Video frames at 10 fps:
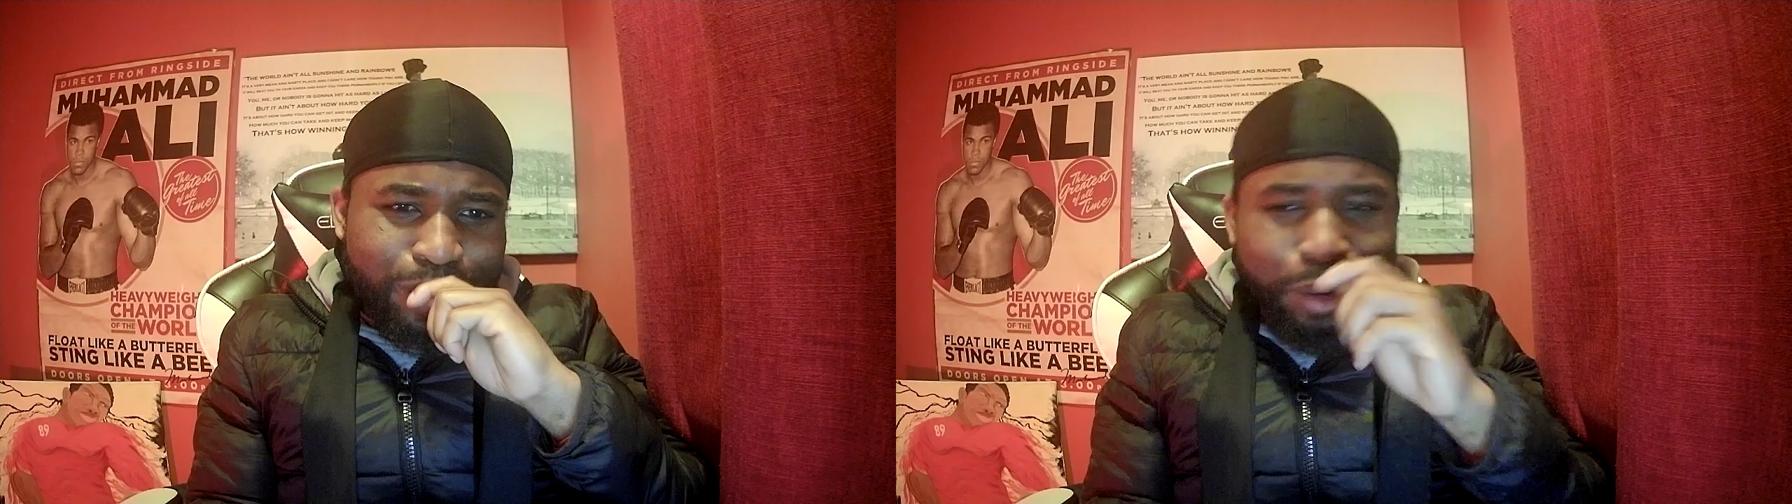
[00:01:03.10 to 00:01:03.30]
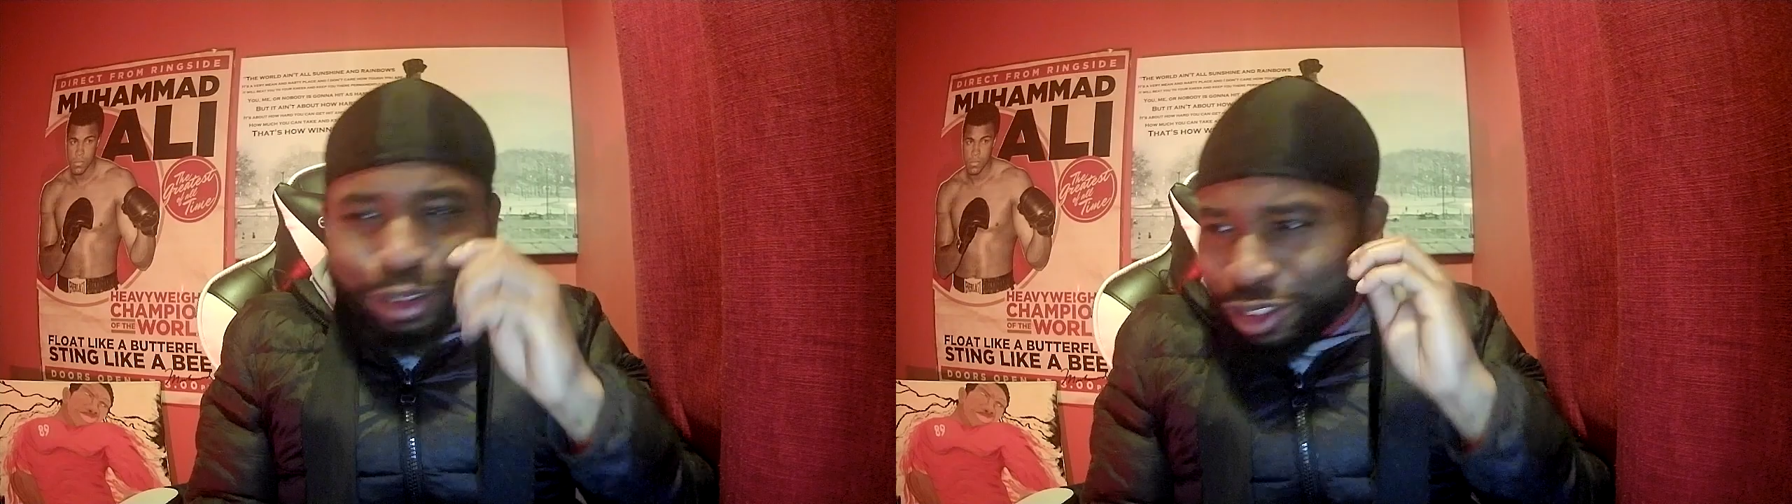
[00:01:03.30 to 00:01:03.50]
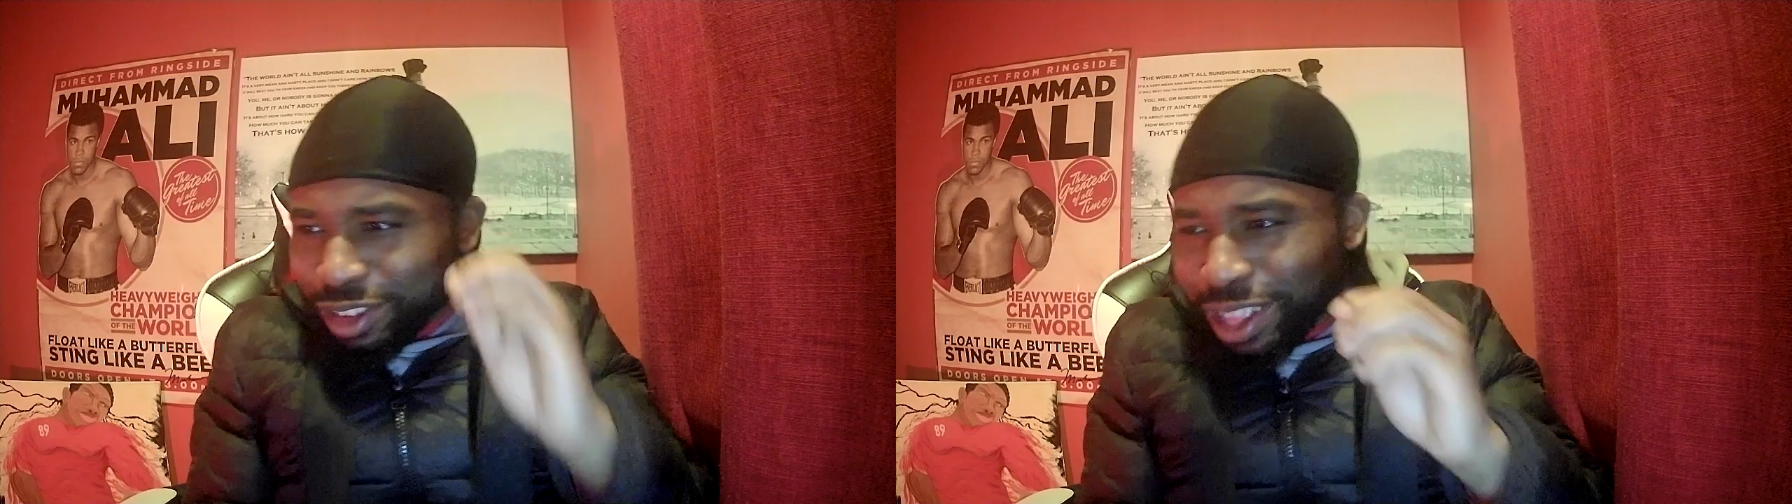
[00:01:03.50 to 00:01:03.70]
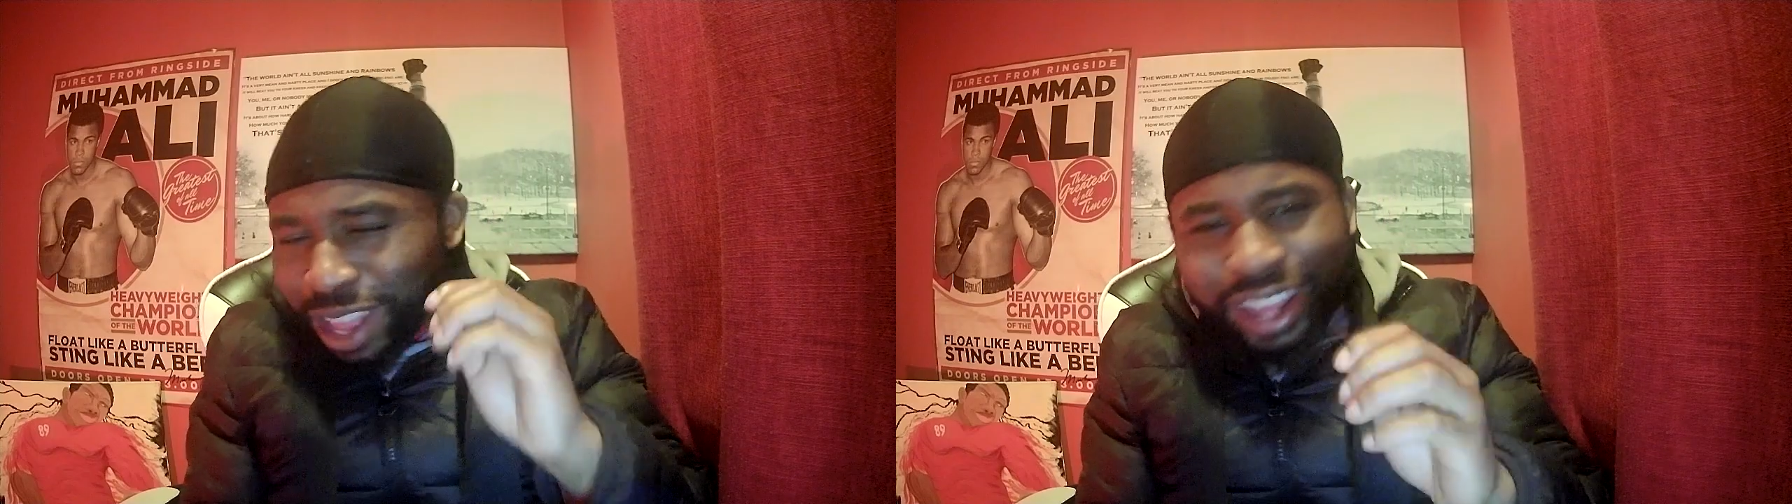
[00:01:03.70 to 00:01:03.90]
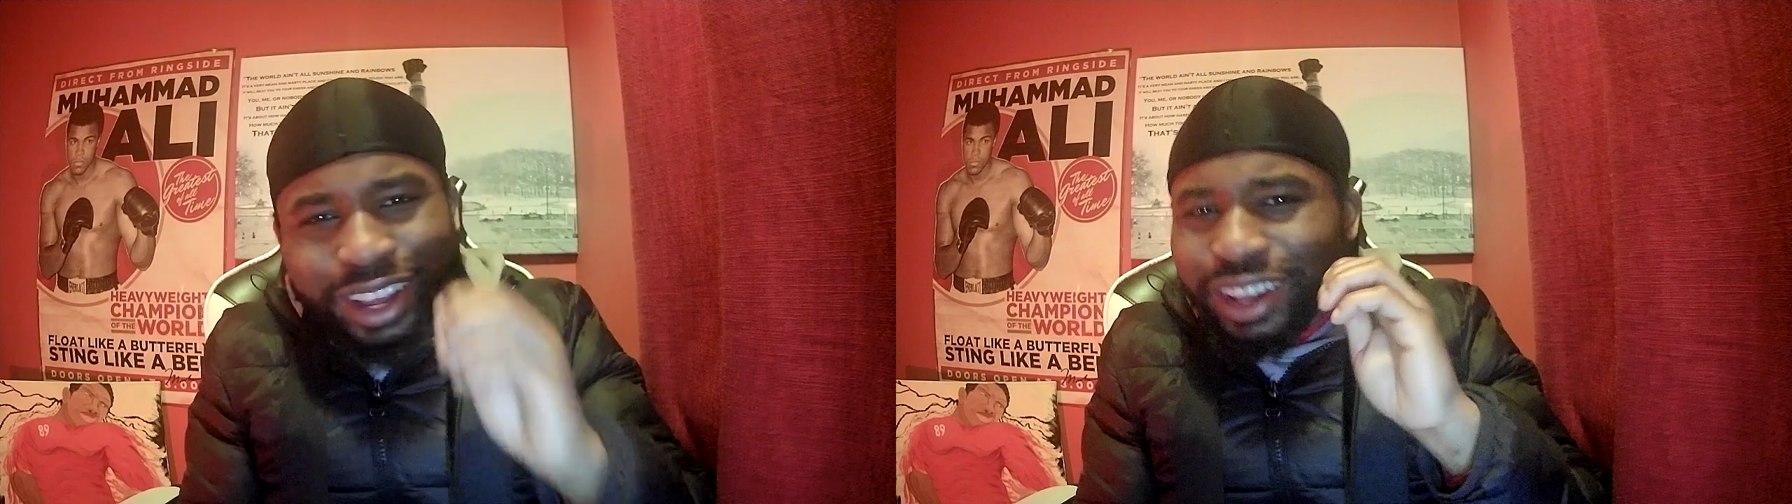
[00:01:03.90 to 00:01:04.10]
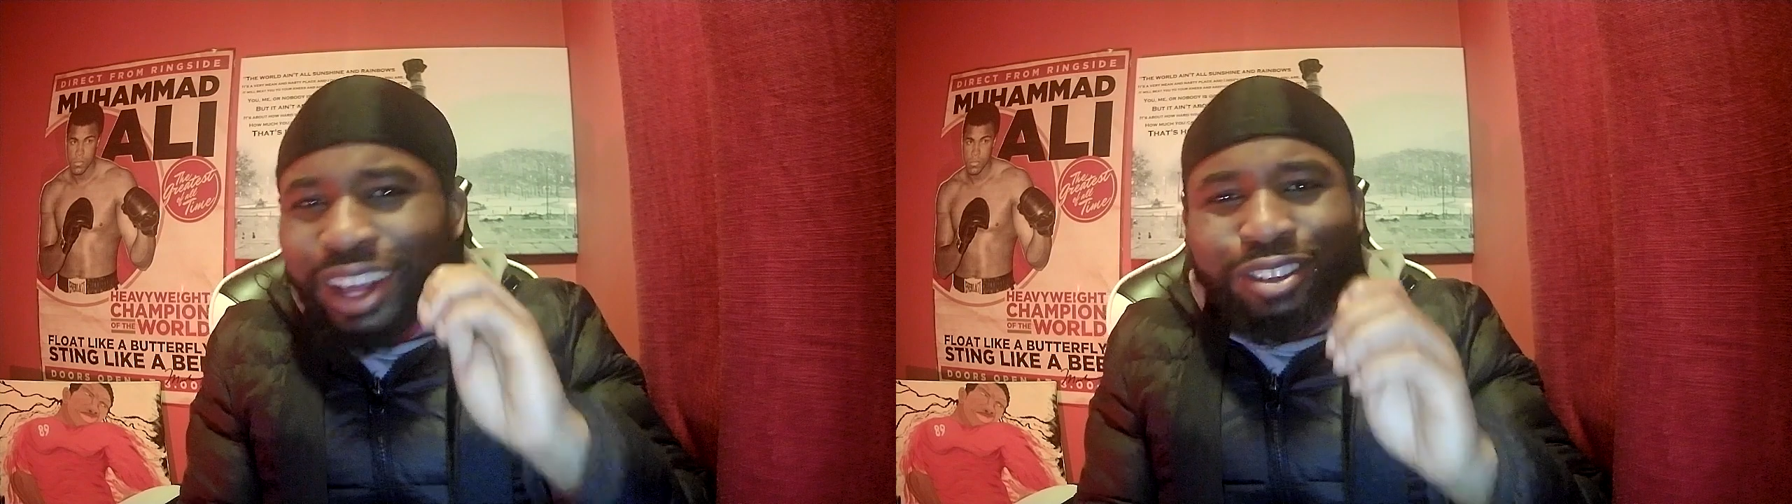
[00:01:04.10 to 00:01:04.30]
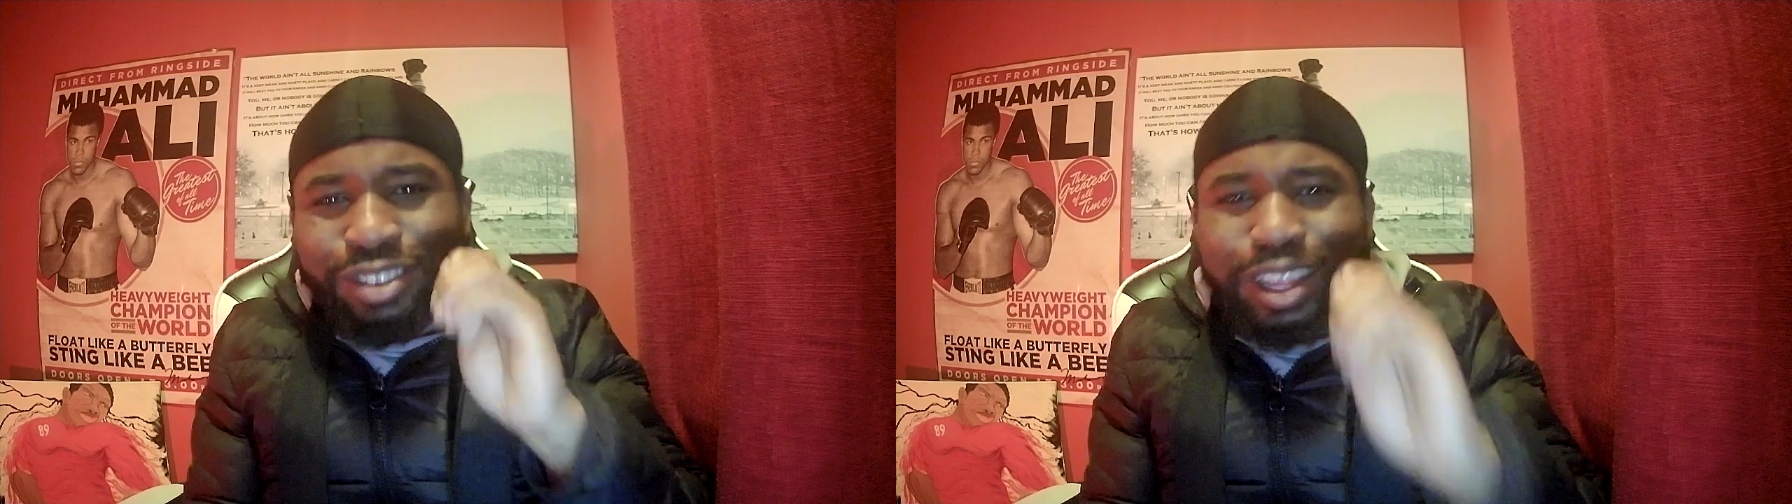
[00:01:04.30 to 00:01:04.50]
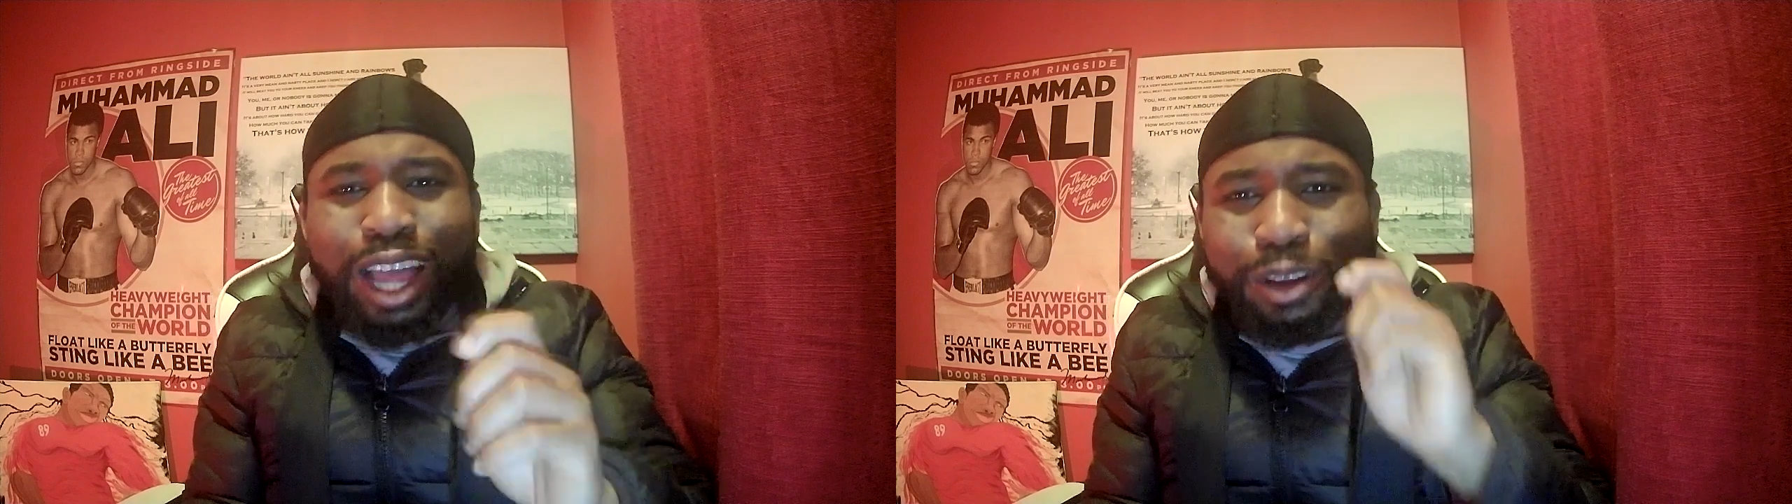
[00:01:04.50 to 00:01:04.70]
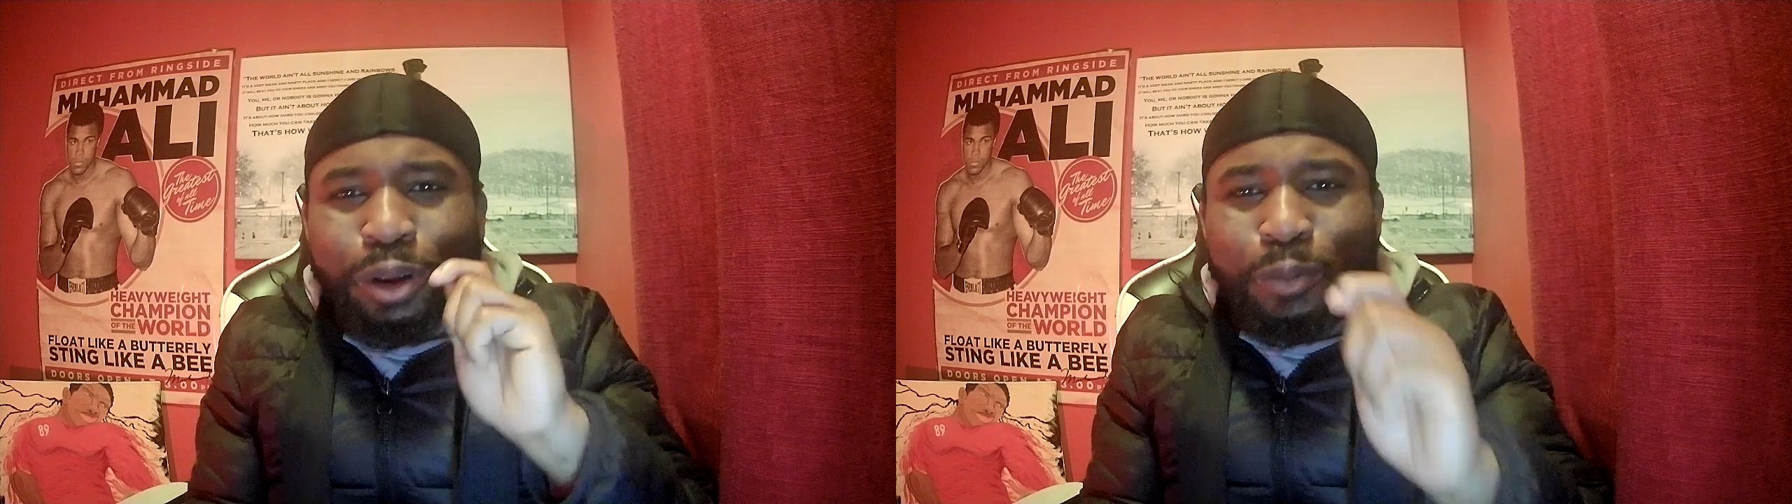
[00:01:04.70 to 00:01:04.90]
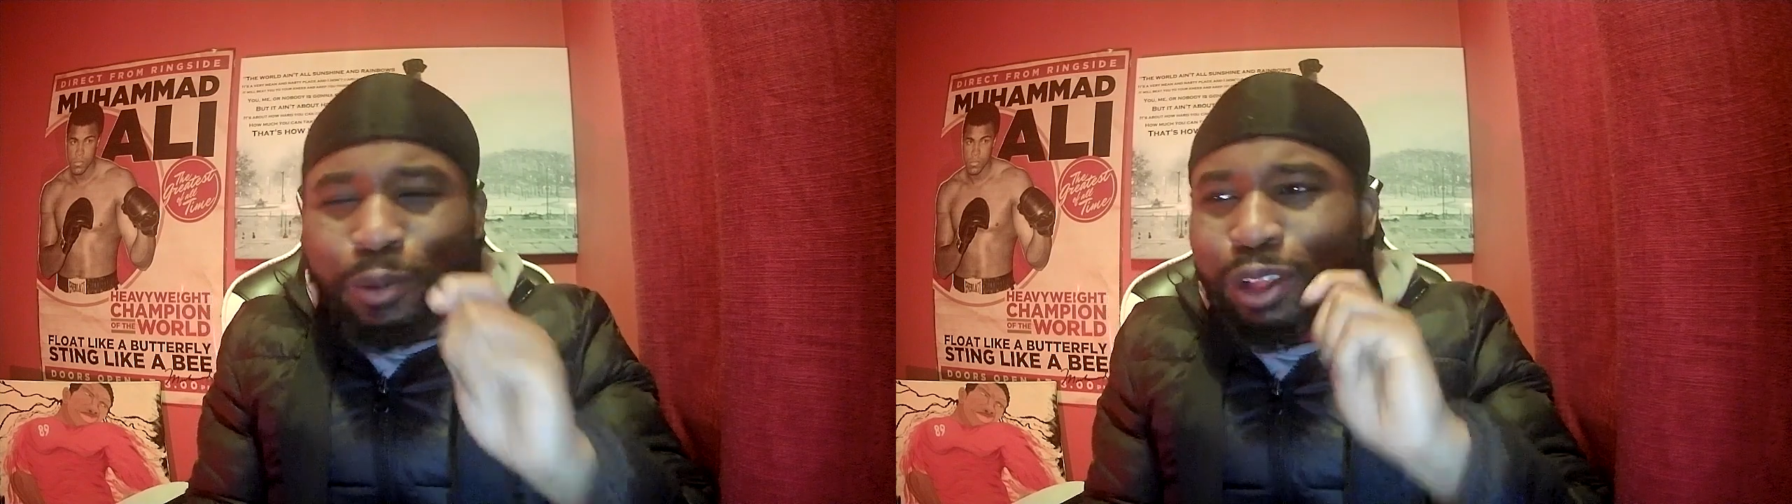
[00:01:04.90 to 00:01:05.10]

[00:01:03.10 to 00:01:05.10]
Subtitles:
But just like with